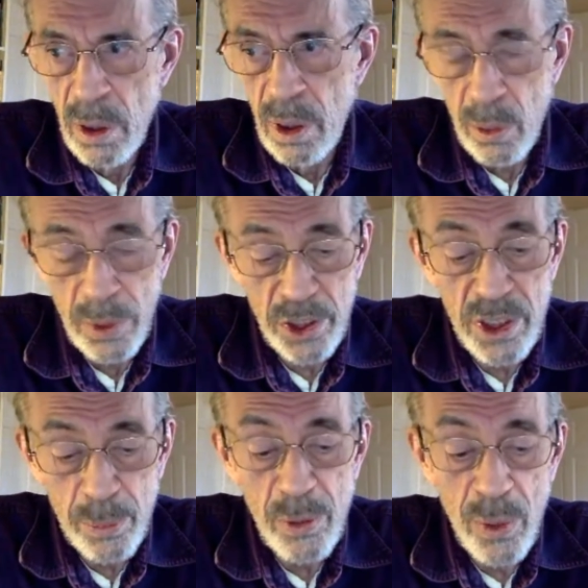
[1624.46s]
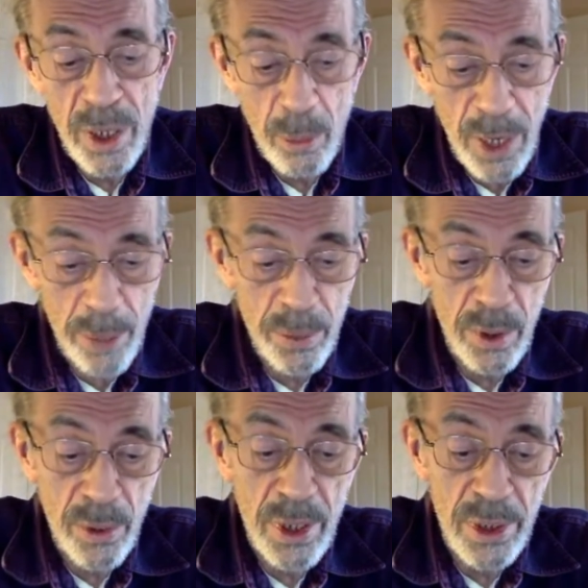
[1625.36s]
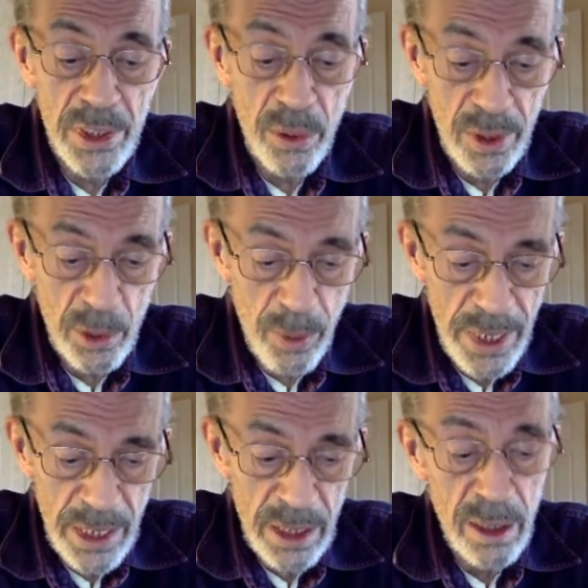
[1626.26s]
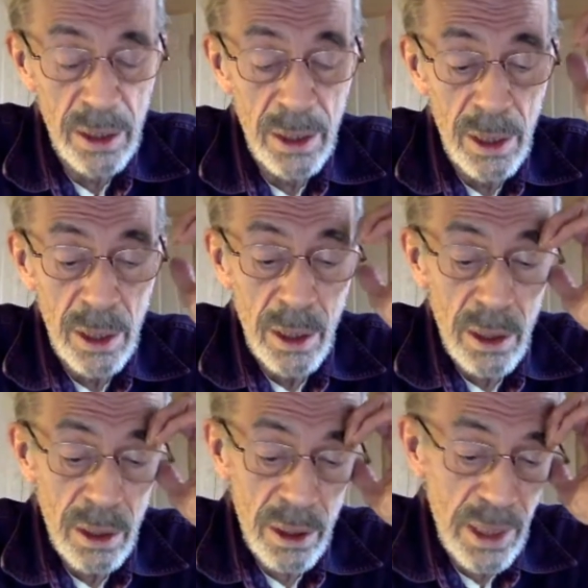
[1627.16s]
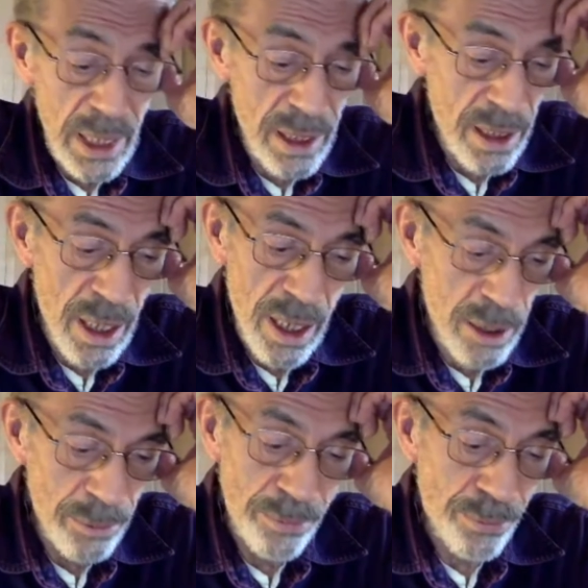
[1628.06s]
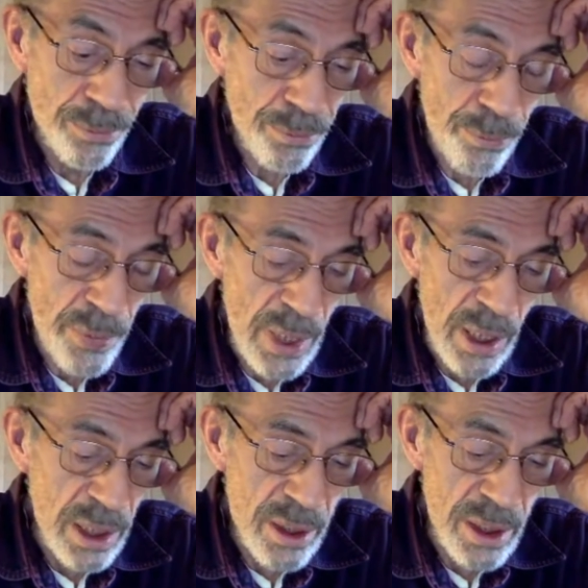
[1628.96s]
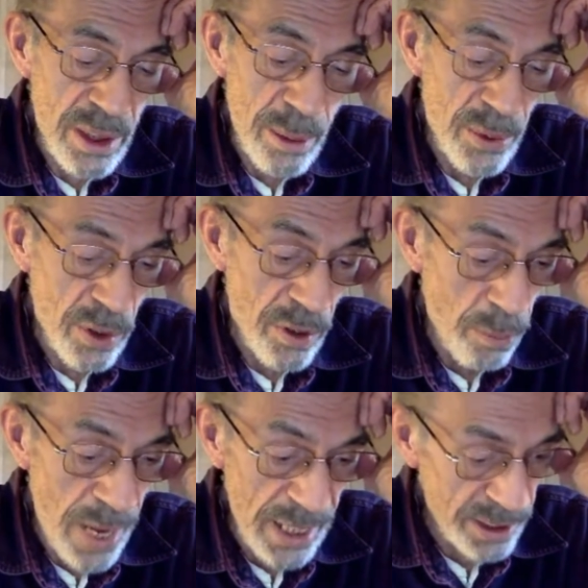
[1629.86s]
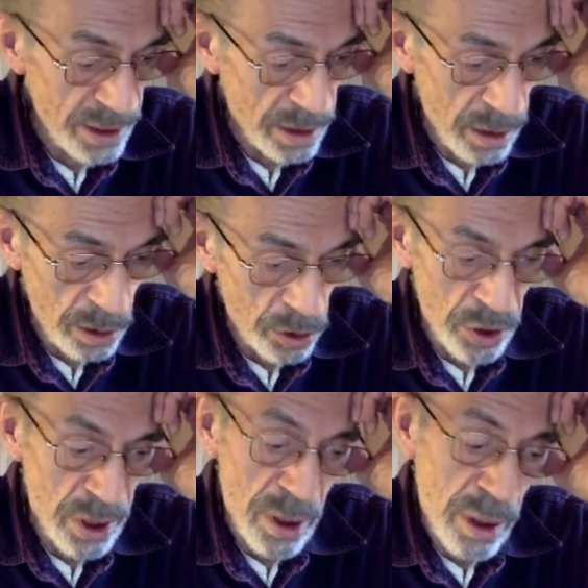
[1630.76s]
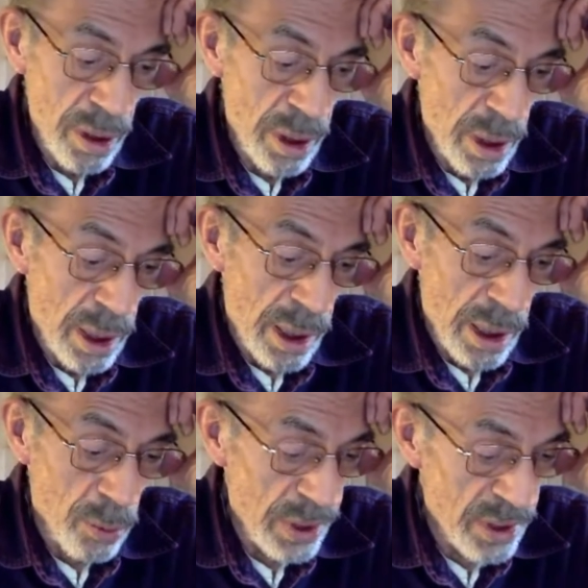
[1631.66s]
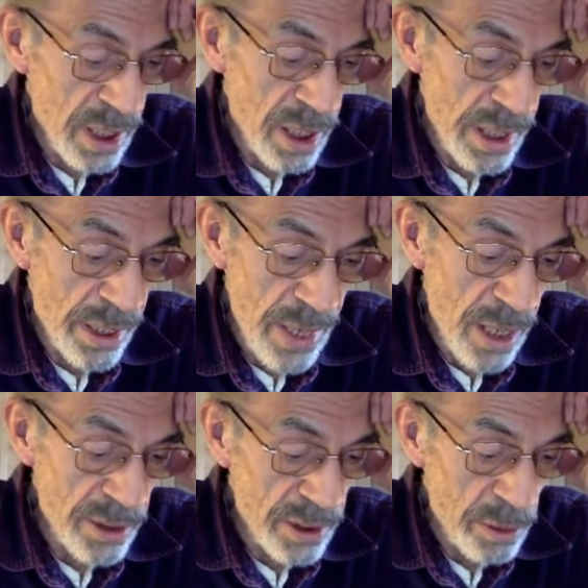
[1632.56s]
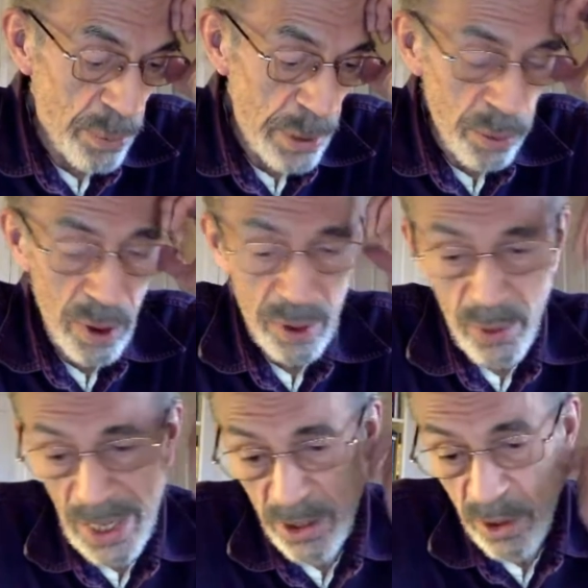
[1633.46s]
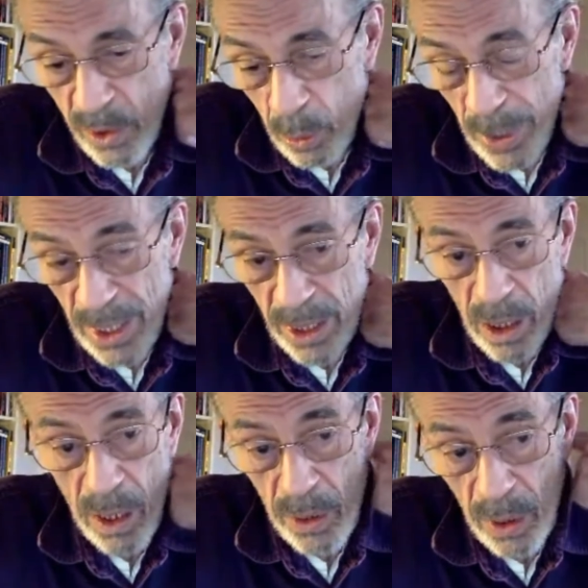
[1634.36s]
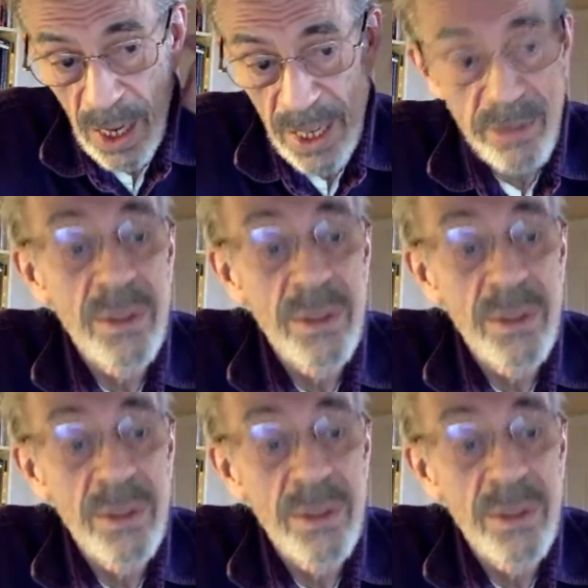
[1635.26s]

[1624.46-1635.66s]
which has been one of the popular theories to explain it, that just some sort of mass delusion in which suddenly thousands of people and ranchers who've been in it all their life